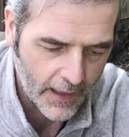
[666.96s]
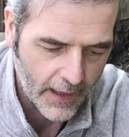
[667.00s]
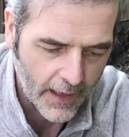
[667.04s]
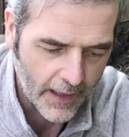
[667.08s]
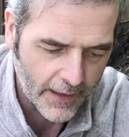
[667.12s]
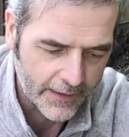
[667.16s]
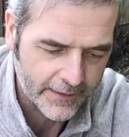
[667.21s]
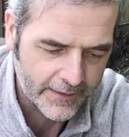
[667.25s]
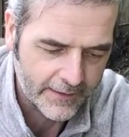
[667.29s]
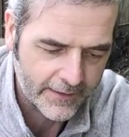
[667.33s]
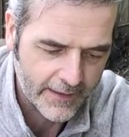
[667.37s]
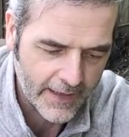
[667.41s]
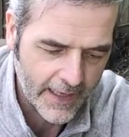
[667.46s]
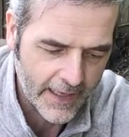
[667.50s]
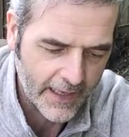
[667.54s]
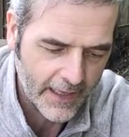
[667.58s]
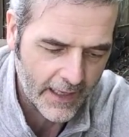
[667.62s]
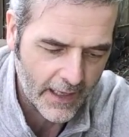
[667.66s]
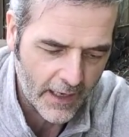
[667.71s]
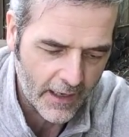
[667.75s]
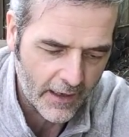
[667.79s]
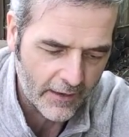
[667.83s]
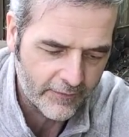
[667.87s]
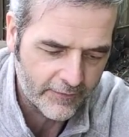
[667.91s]
I think
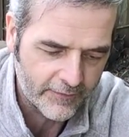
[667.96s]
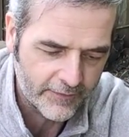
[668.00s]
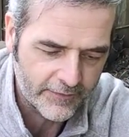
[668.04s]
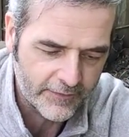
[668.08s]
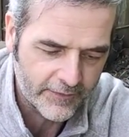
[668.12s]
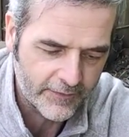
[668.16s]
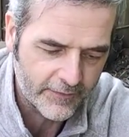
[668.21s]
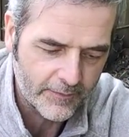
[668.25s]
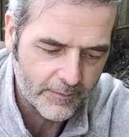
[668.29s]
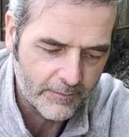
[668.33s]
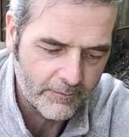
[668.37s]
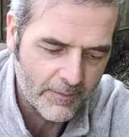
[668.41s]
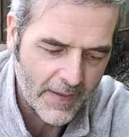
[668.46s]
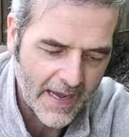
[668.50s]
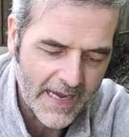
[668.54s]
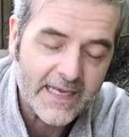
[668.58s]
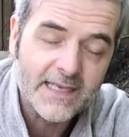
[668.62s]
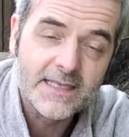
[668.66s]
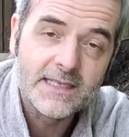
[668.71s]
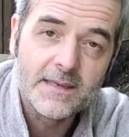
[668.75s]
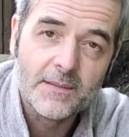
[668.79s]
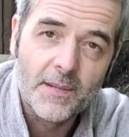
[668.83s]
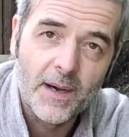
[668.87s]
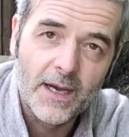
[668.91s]
I've
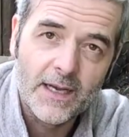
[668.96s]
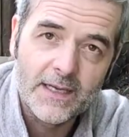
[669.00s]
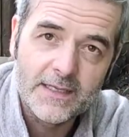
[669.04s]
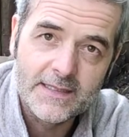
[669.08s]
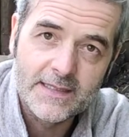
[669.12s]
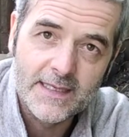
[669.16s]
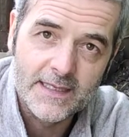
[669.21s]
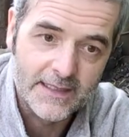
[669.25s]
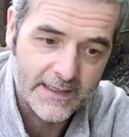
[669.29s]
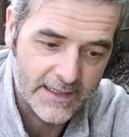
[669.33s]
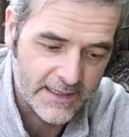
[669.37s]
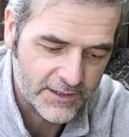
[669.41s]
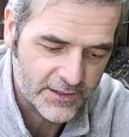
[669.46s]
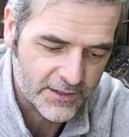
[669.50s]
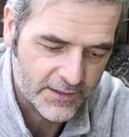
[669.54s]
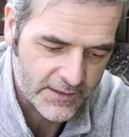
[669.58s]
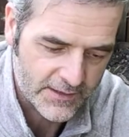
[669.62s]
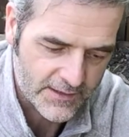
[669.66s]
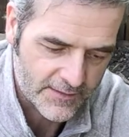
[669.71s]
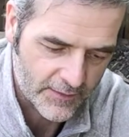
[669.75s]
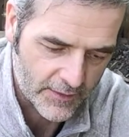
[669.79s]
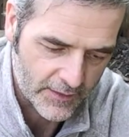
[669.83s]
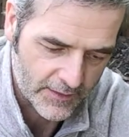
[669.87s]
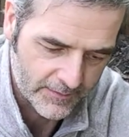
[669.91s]
maximised conditions
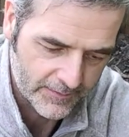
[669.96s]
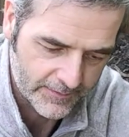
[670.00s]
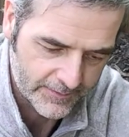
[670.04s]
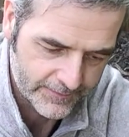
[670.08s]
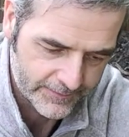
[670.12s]
for them.